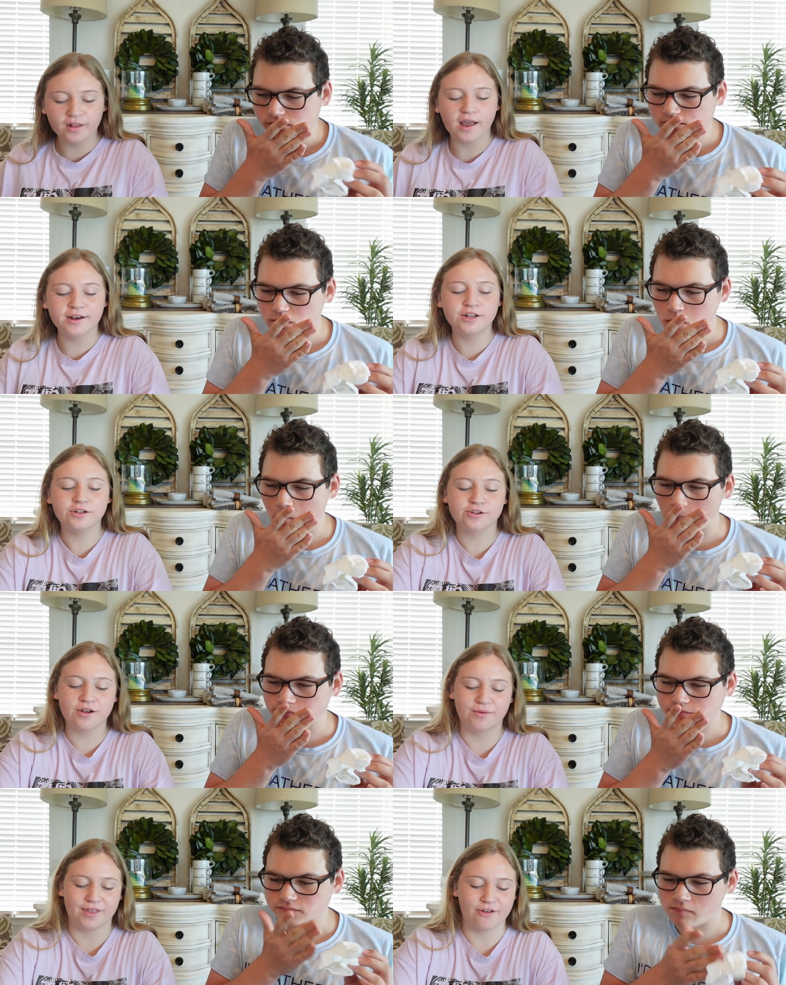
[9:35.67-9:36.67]
Speaker 1: I need to
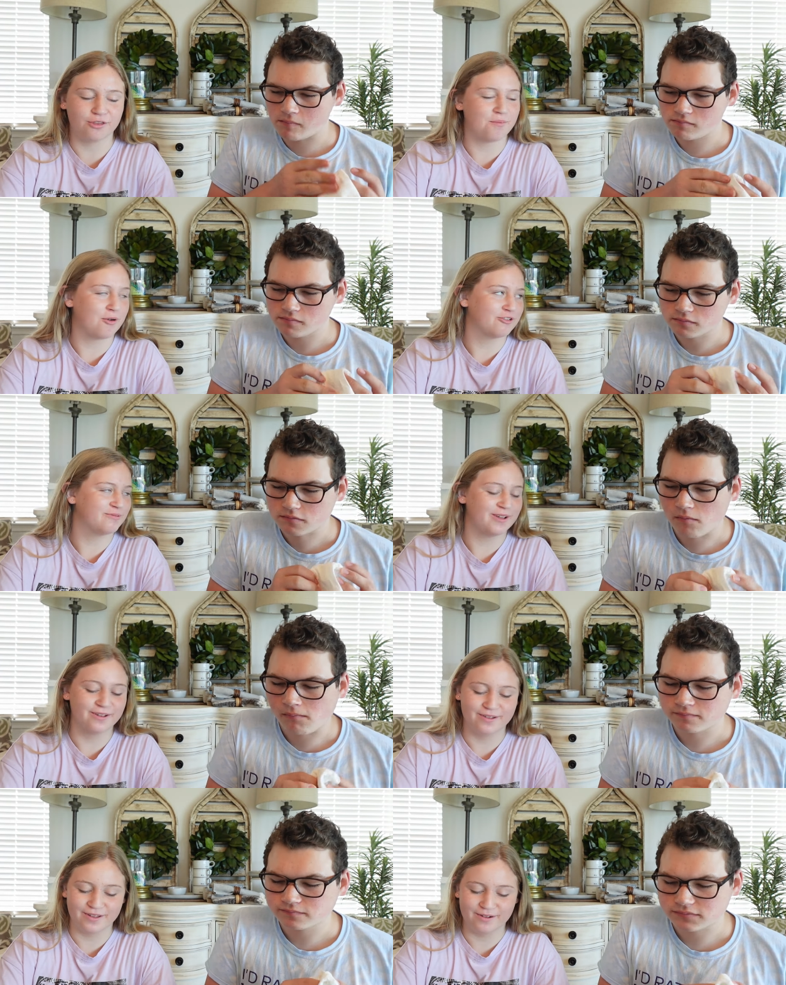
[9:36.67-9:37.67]
try it without the
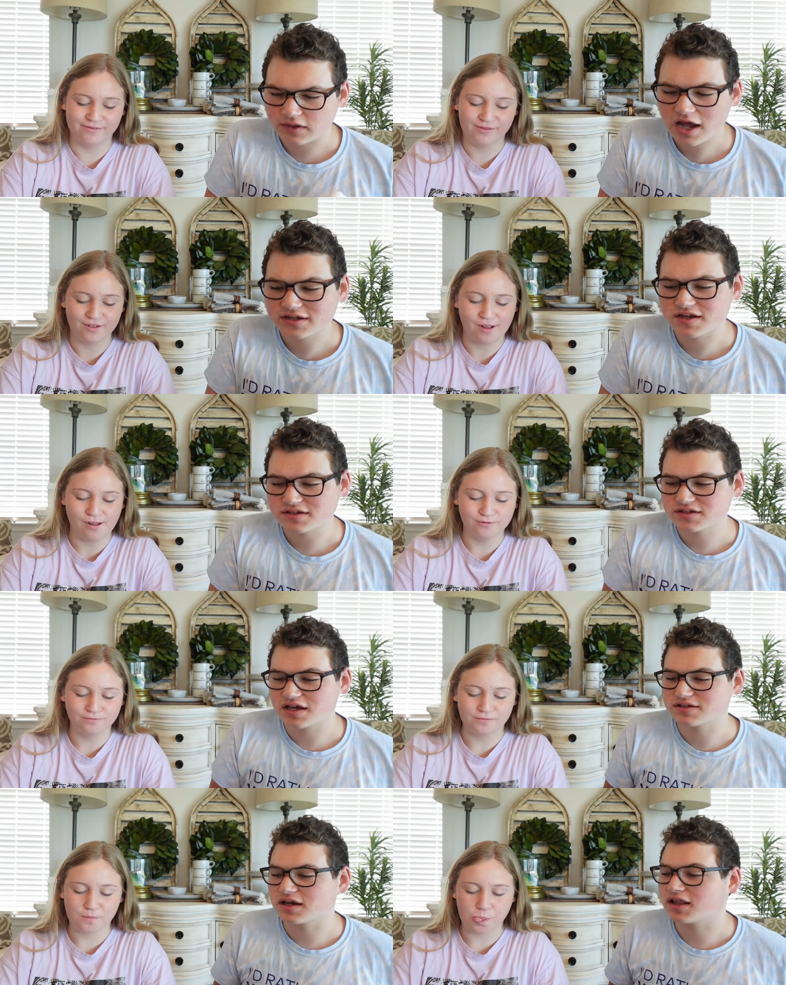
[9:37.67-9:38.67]
marshmallow though. That
Speaker 2: does
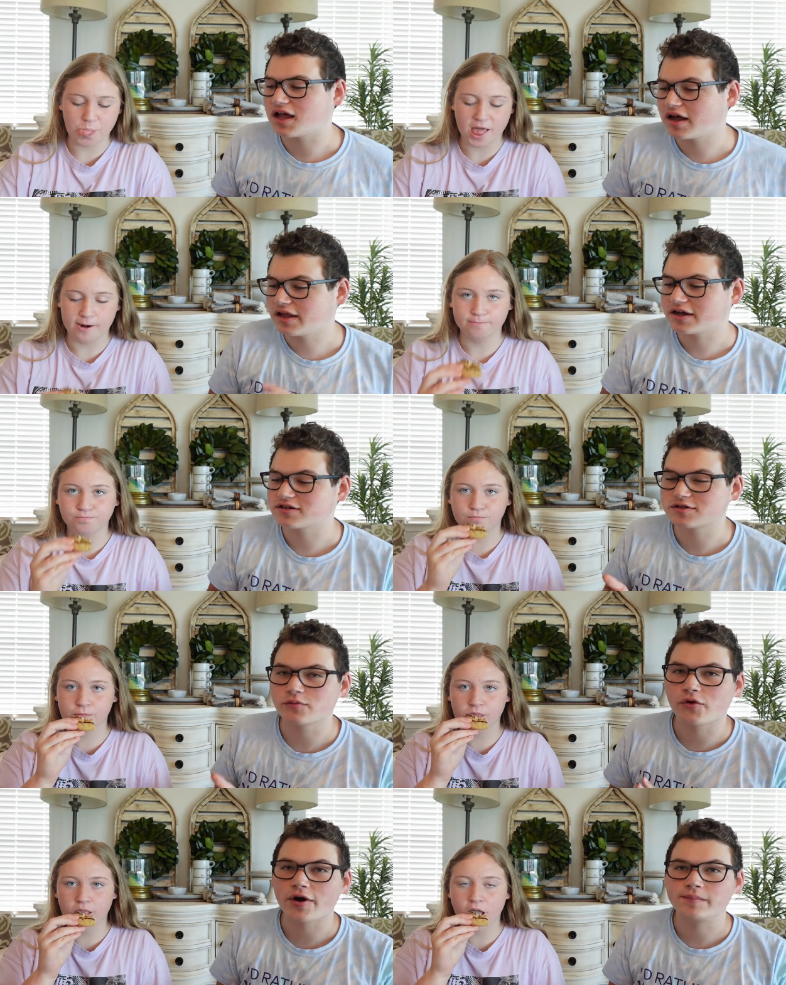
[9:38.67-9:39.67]
taste a lot like a
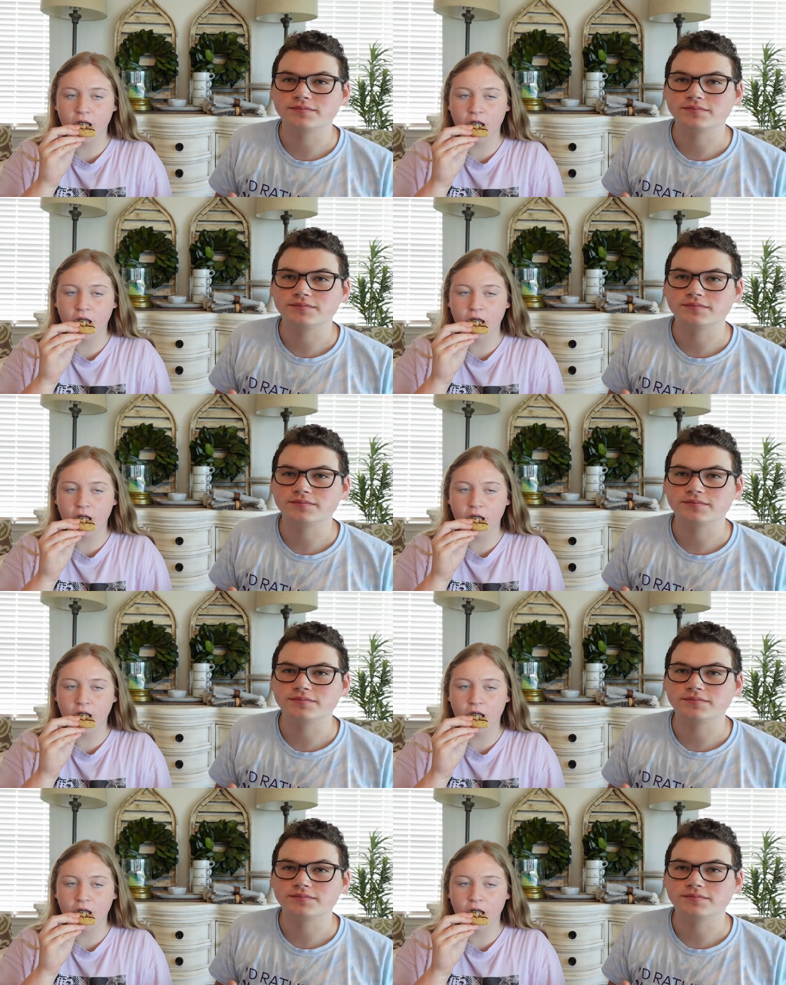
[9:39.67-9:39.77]
s'more.